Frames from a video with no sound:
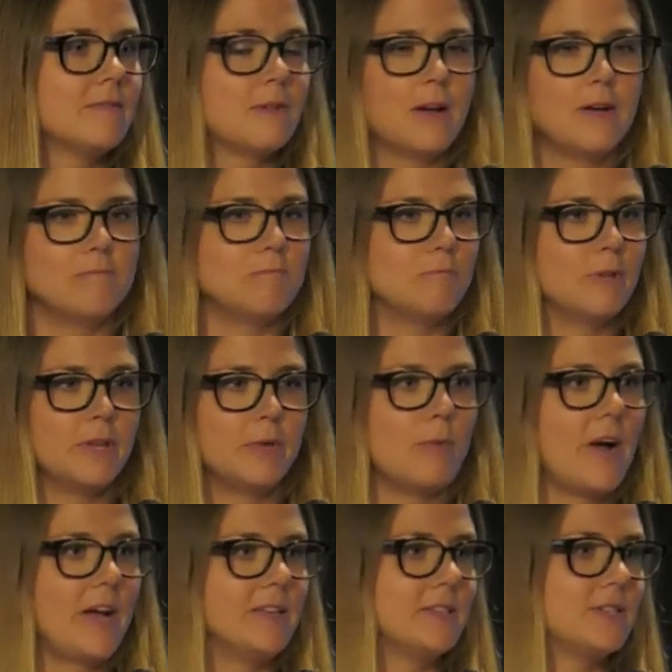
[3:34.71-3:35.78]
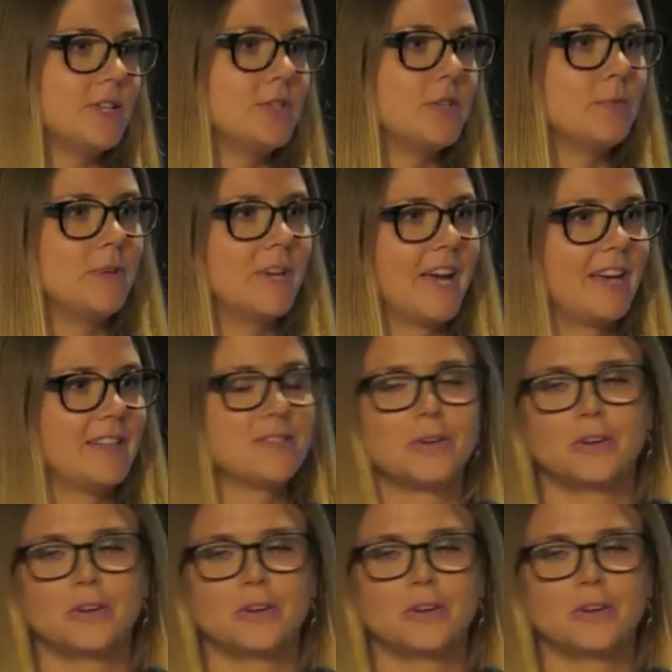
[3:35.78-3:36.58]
a really wise gentleman, asked